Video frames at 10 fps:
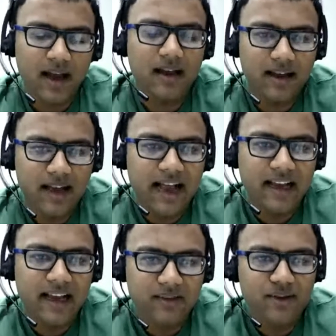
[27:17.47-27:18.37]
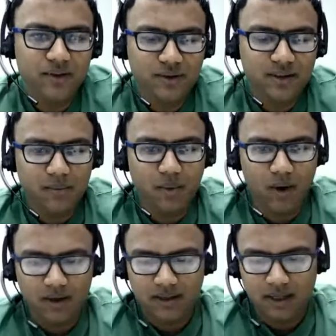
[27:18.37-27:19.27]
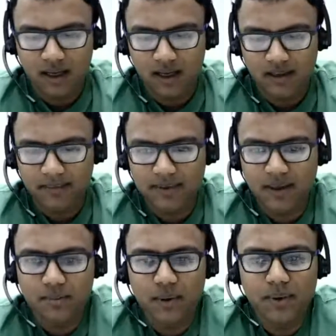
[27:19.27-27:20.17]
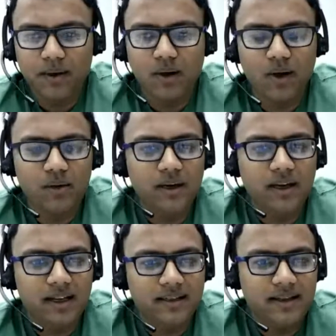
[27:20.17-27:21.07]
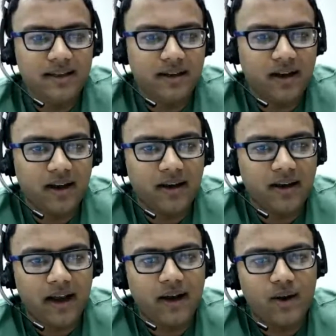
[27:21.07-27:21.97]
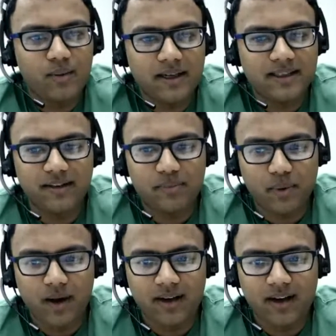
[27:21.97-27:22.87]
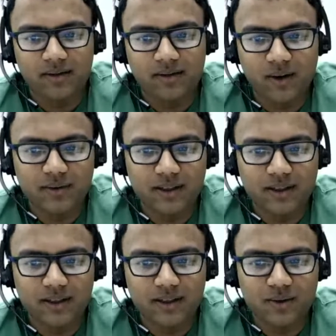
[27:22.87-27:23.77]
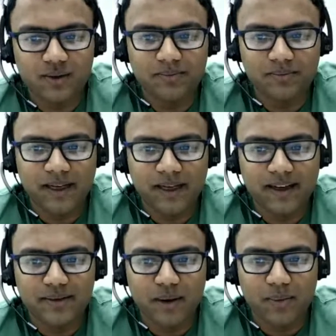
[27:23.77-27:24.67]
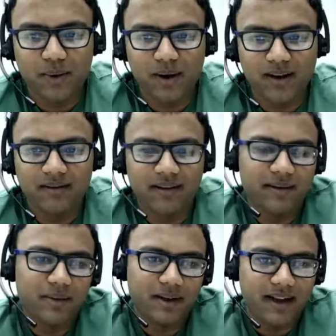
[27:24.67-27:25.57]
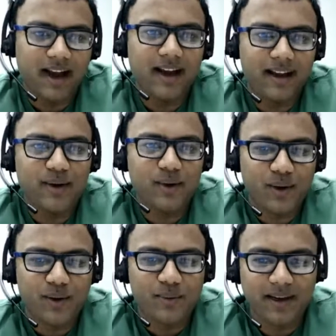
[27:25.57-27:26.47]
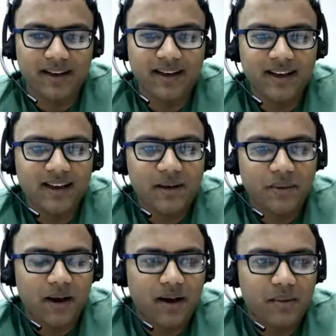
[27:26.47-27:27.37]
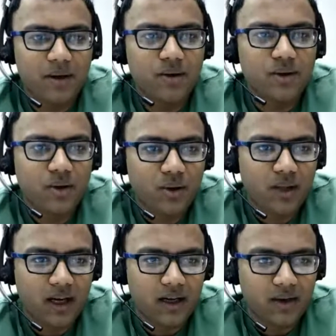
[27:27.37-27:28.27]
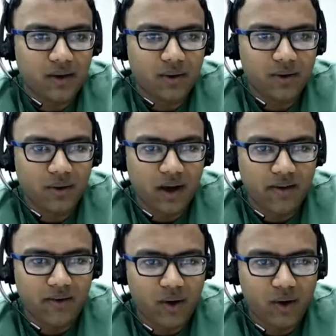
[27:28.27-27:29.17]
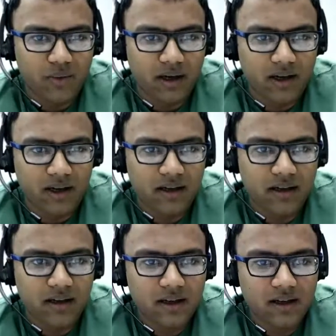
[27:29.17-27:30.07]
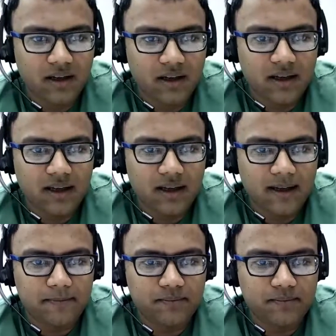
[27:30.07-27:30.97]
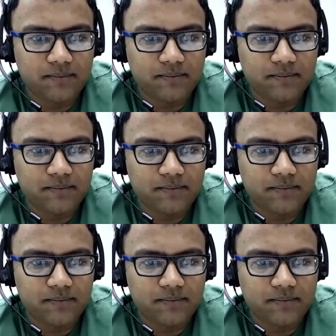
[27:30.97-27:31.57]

I have used some bots. Some people call me lazy. I call myself productive, just to increase my productivity. But yeah, I know what you mean. But good to know that, you have automated uh, the thing